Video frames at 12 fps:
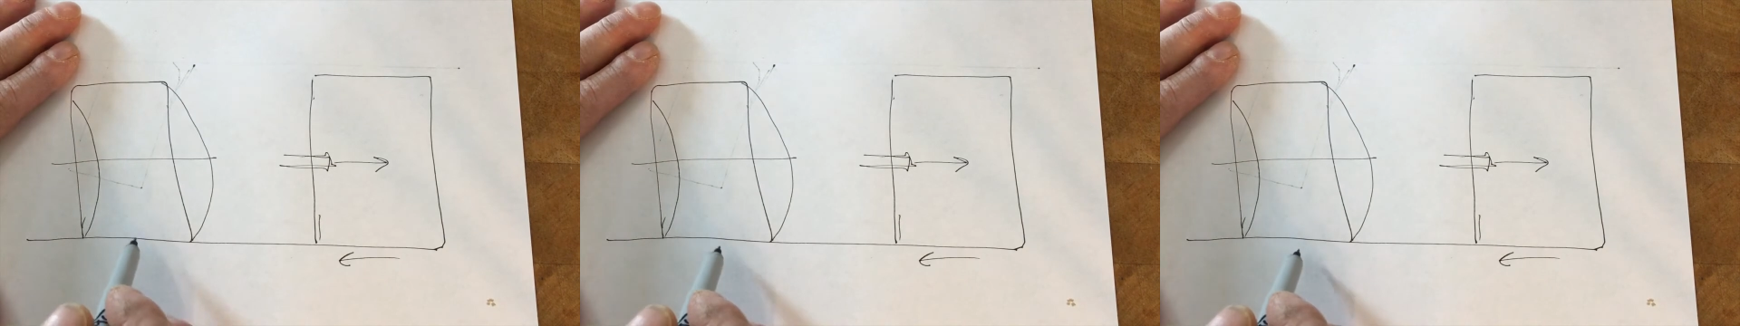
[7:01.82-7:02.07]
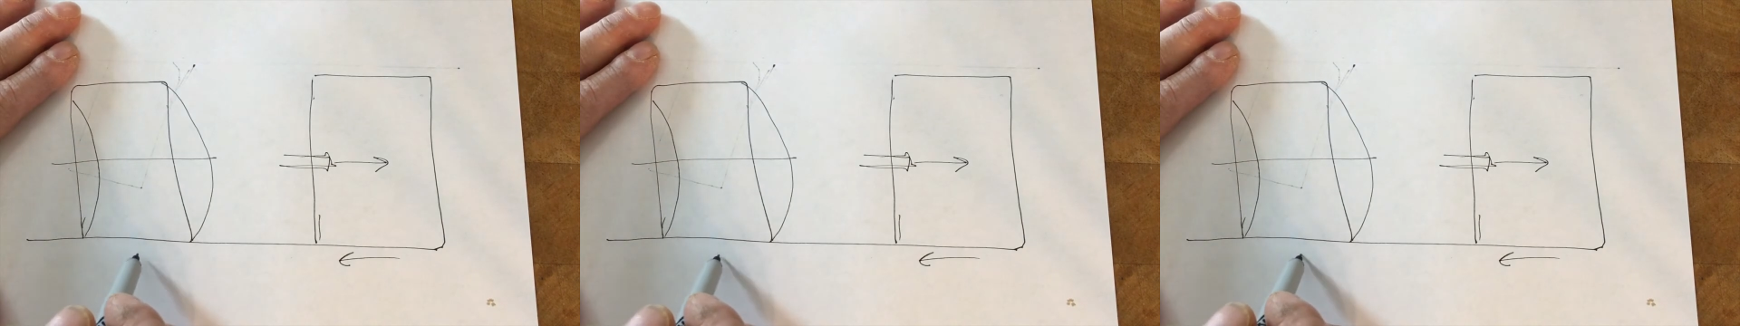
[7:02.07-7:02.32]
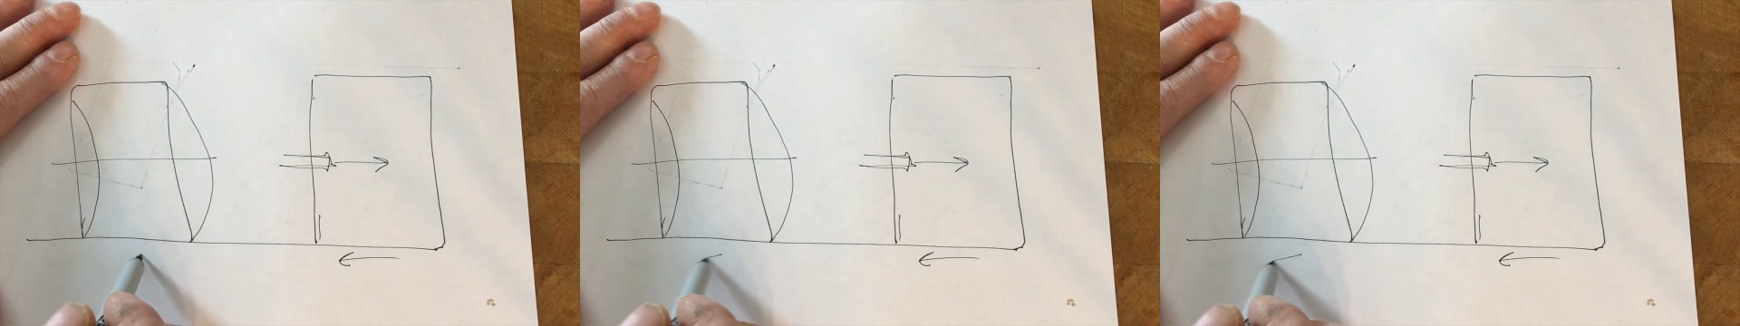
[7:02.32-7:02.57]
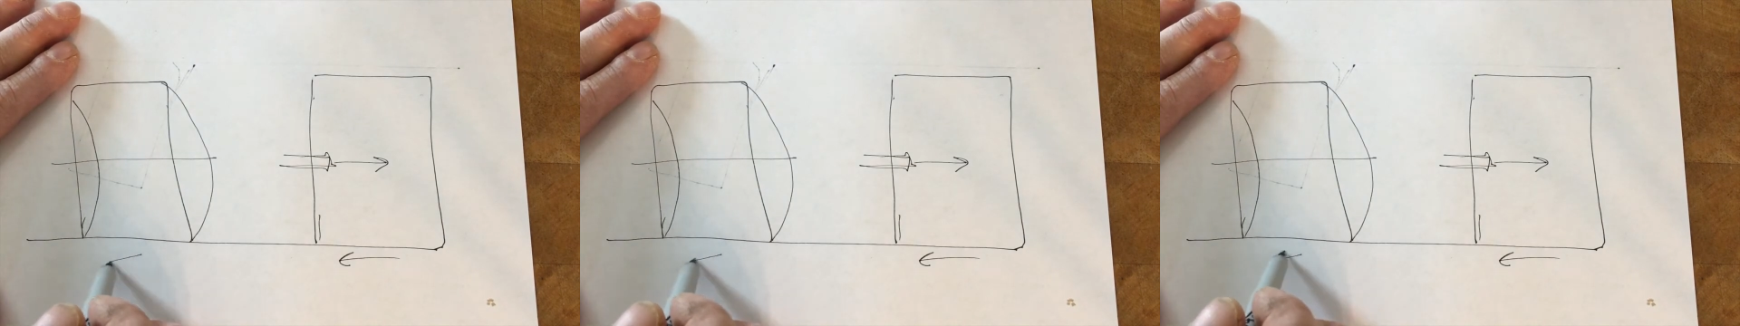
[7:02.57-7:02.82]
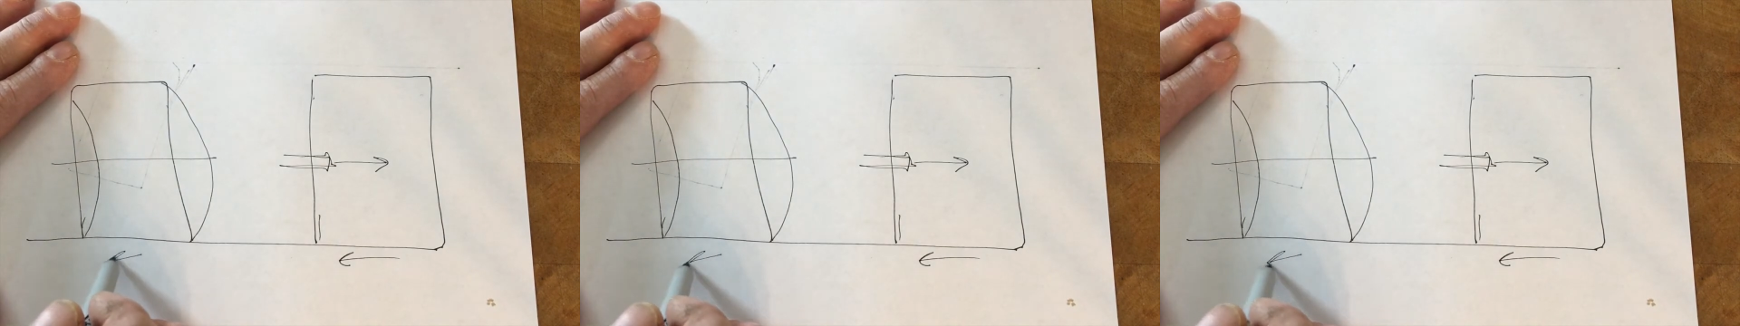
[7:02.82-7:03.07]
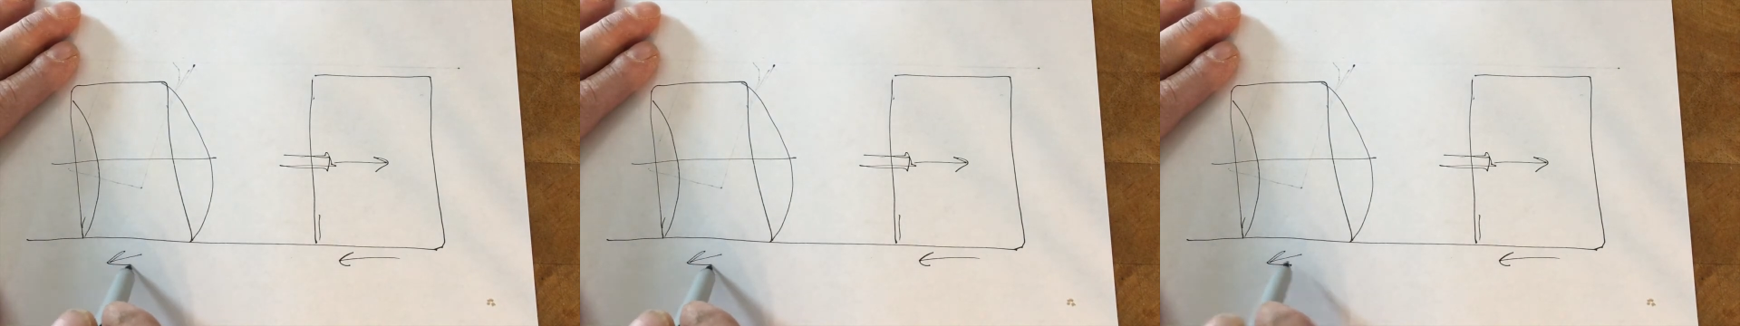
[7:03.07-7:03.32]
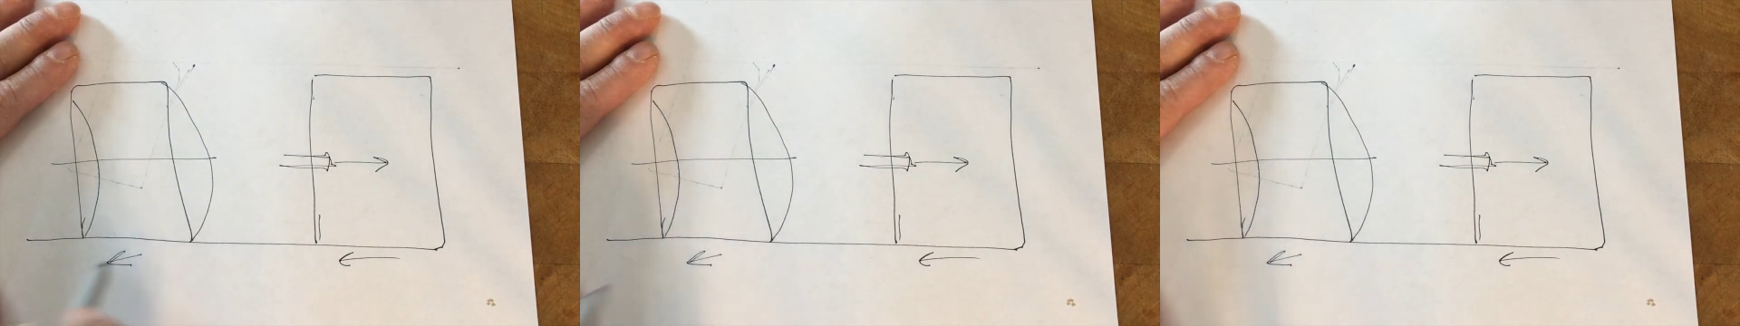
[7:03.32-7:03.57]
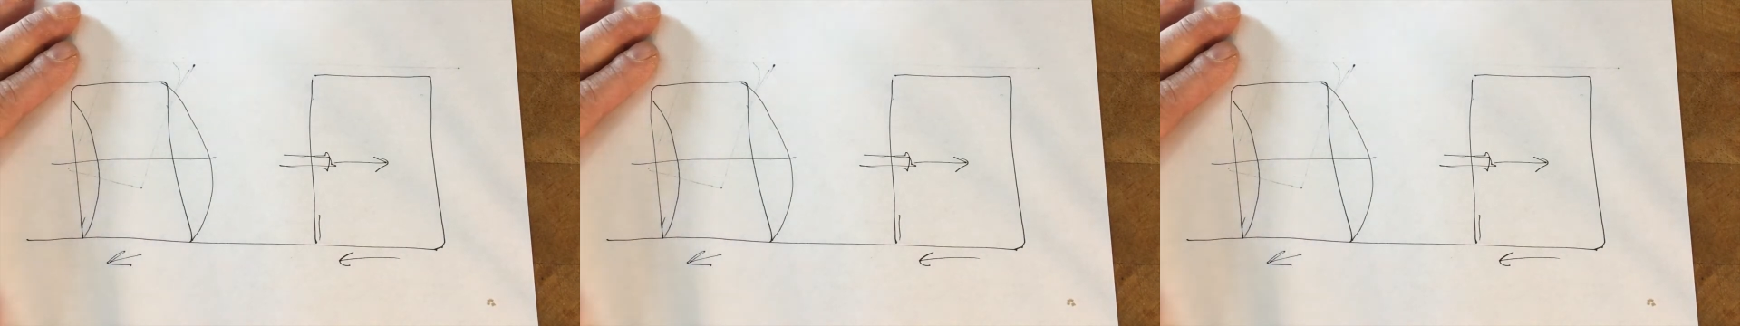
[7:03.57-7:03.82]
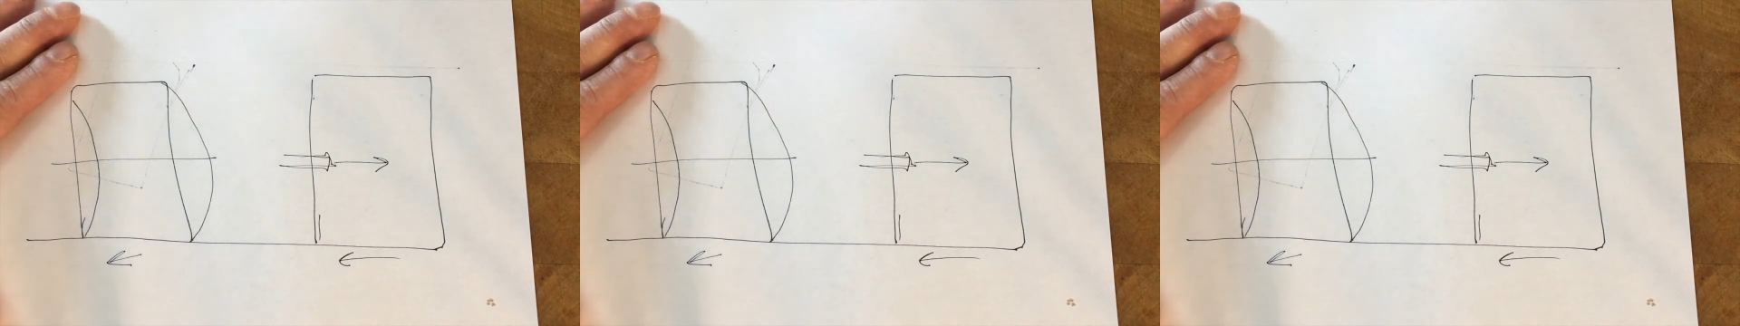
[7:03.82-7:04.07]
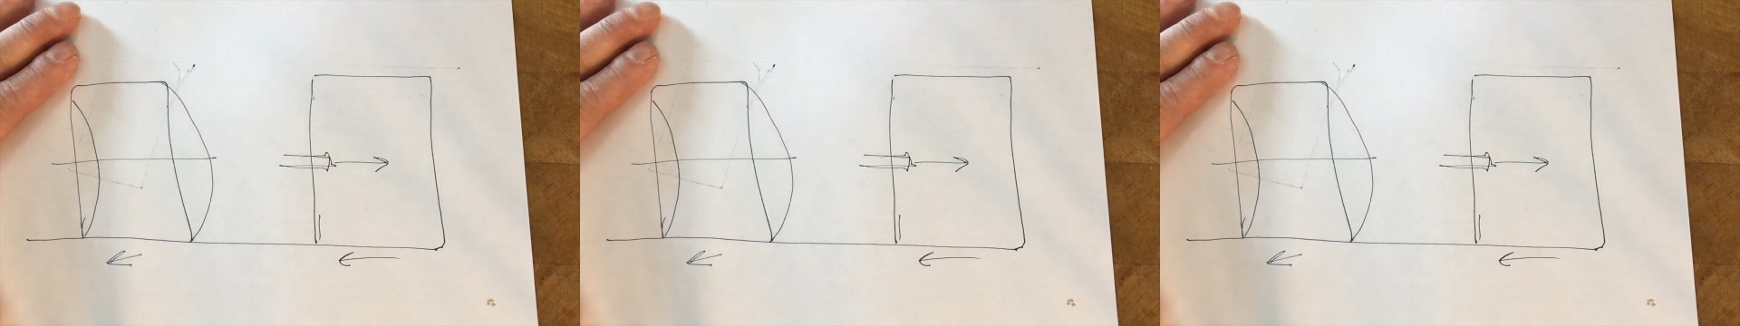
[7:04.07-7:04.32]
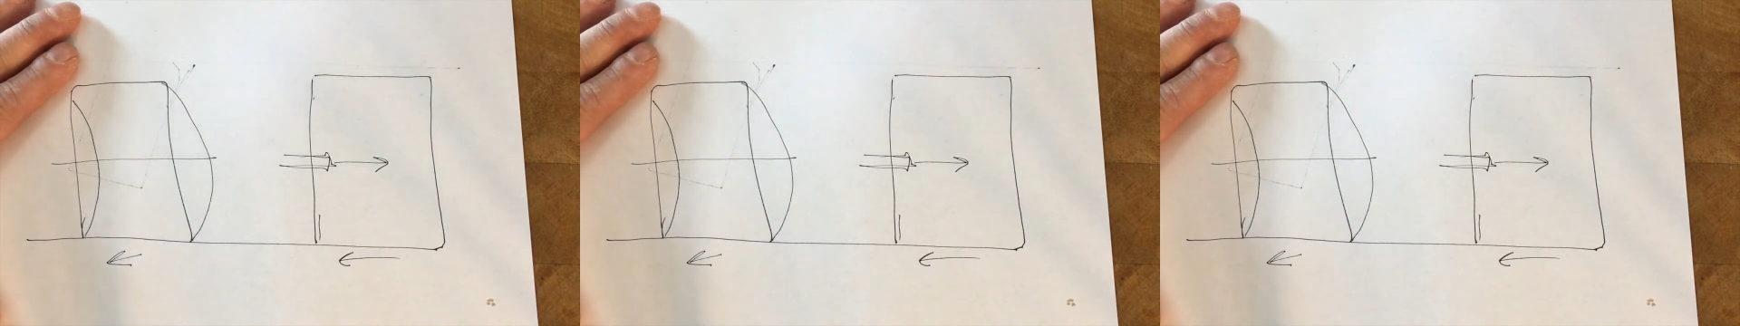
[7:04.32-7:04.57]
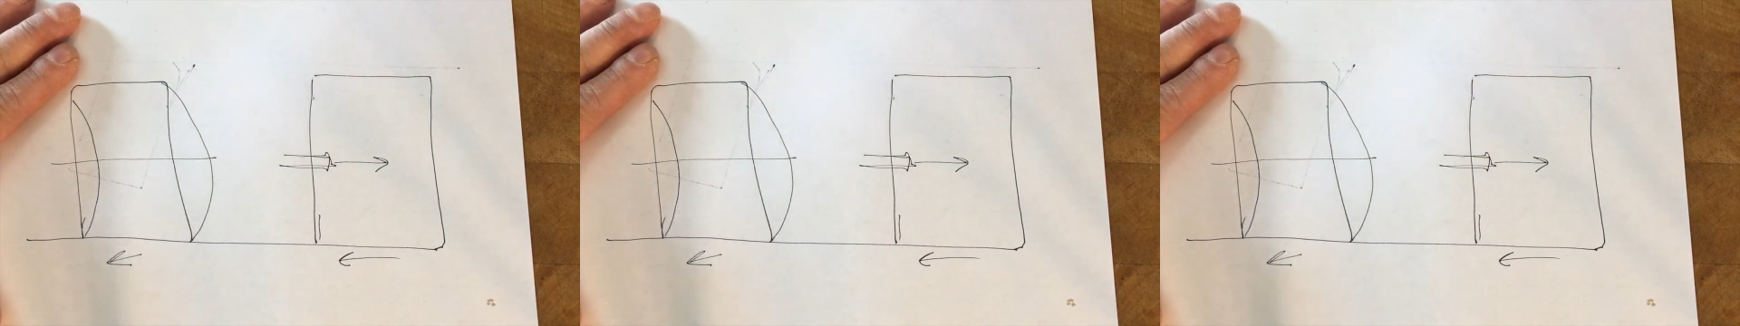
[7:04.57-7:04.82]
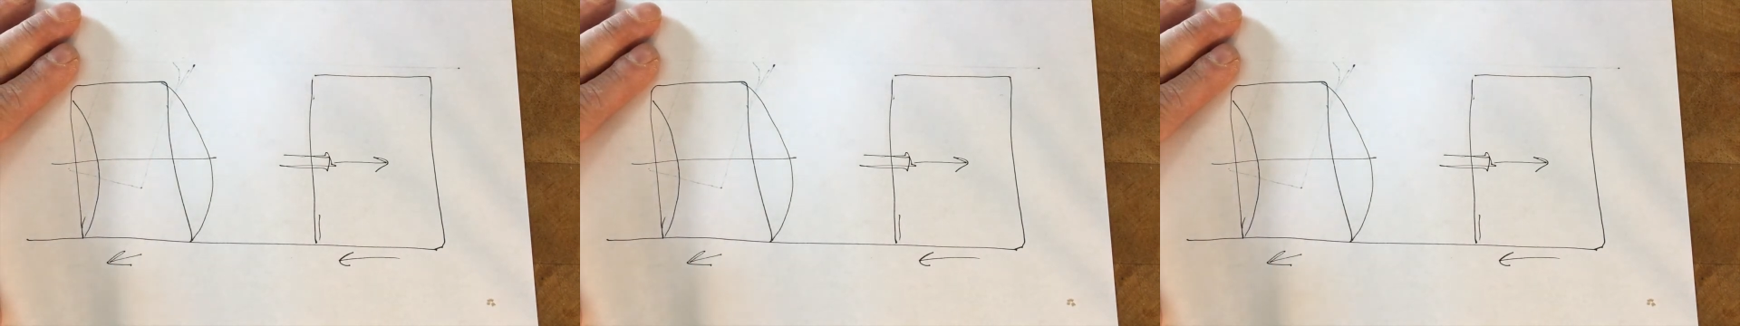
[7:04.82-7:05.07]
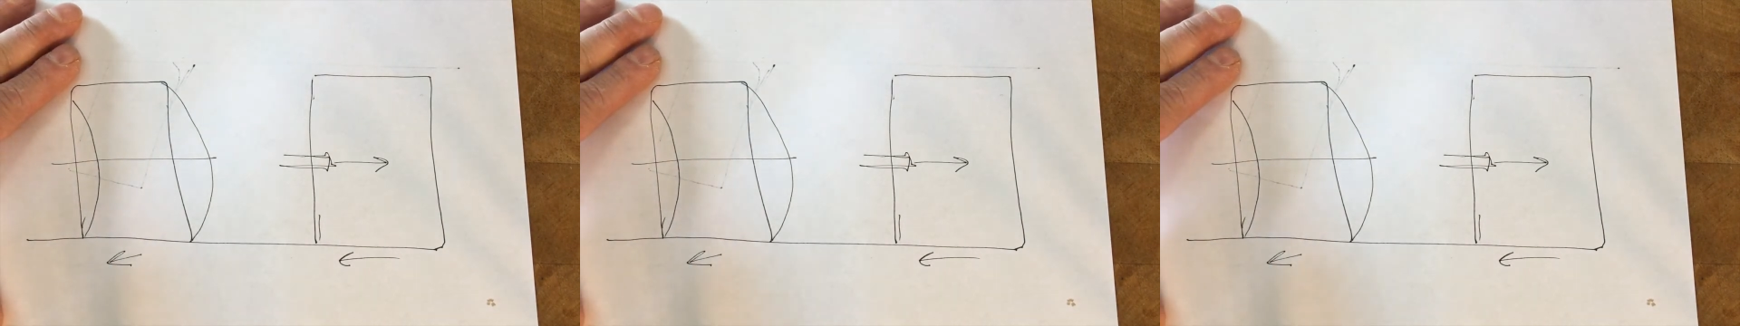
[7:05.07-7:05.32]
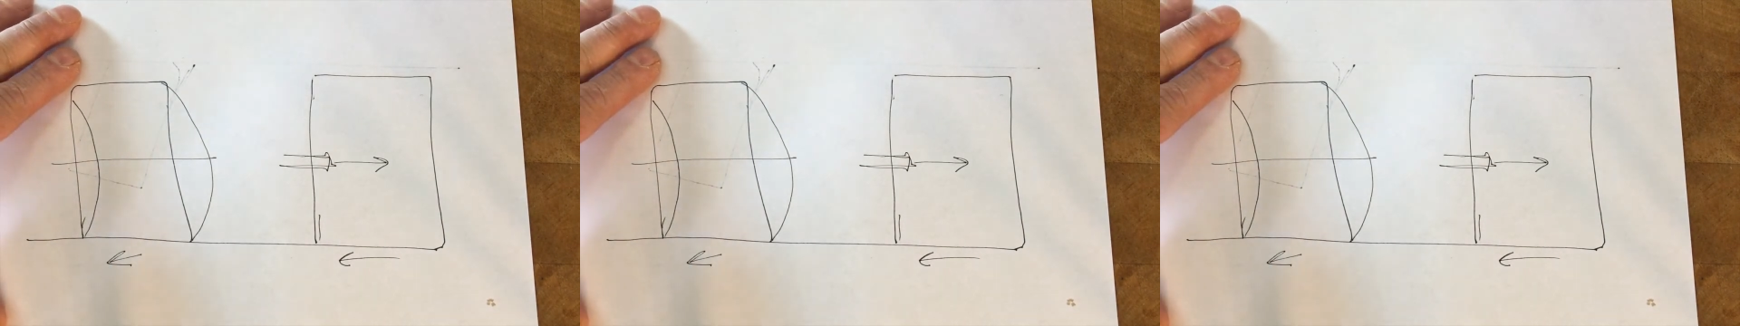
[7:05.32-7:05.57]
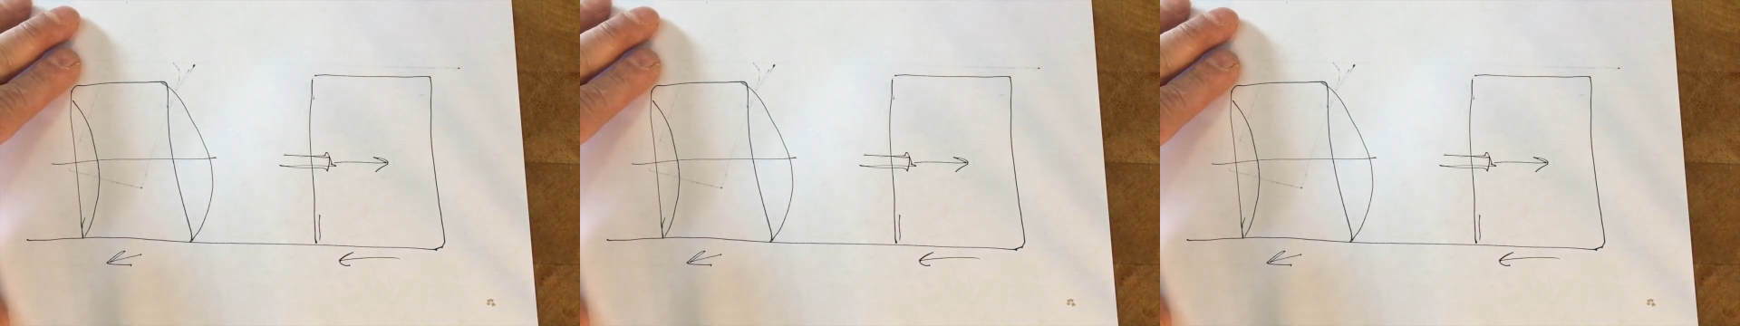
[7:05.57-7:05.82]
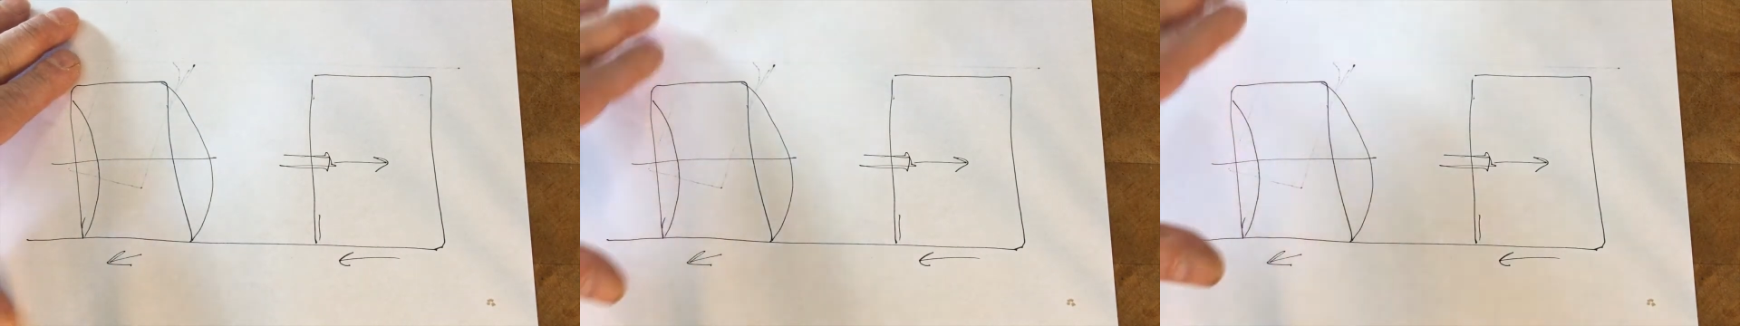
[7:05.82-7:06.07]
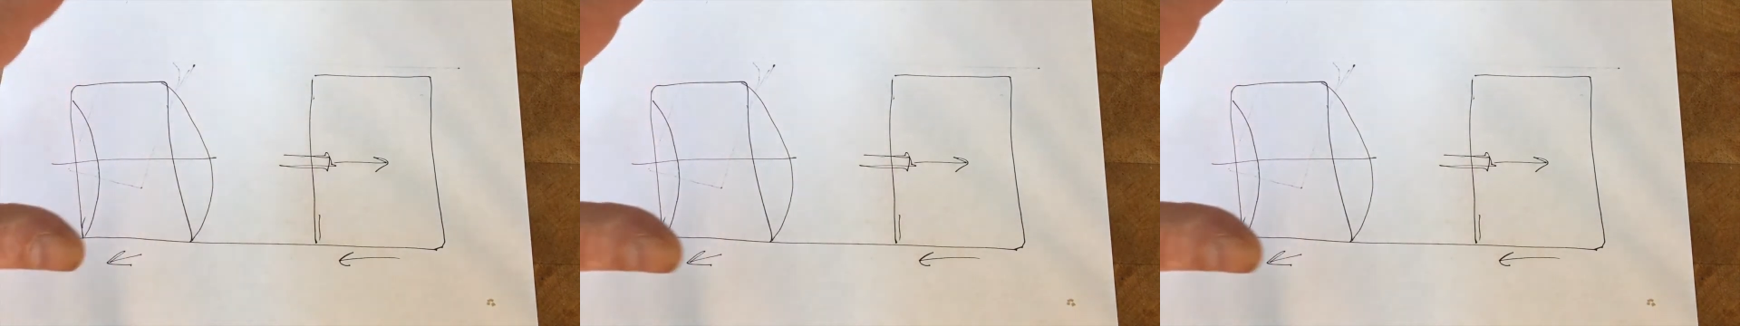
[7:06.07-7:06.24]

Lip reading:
Nobody's mouth can be seen.